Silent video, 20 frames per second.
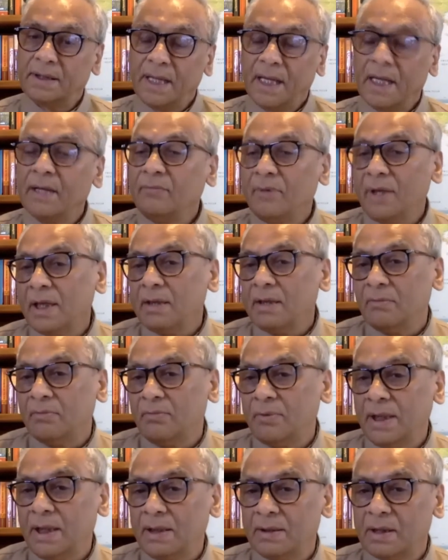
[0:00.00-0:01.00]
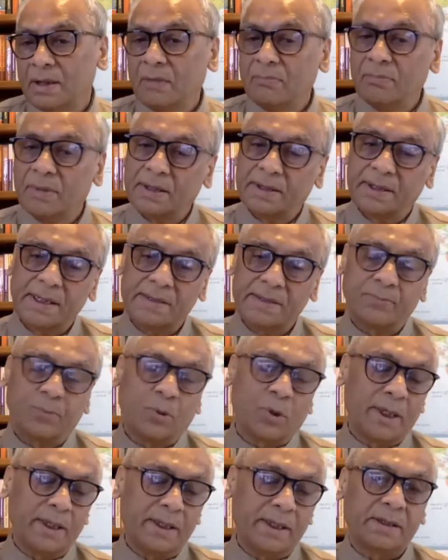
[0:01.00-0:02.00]
And we'll, we'll cover this
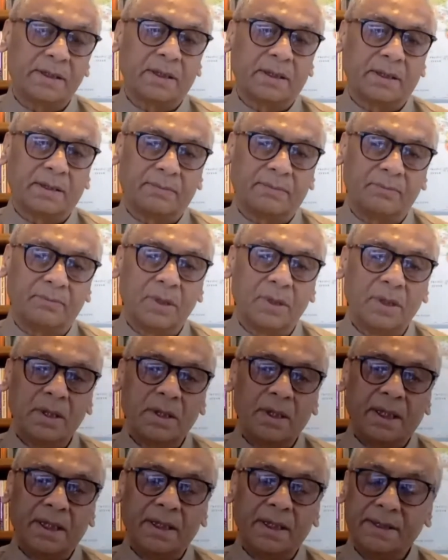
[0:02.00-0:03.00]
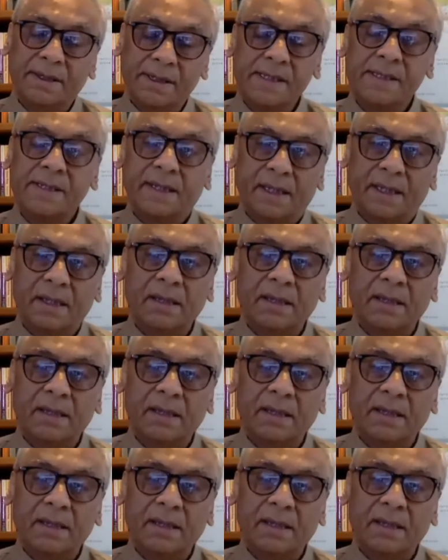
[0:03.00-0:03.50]
point uh, in detail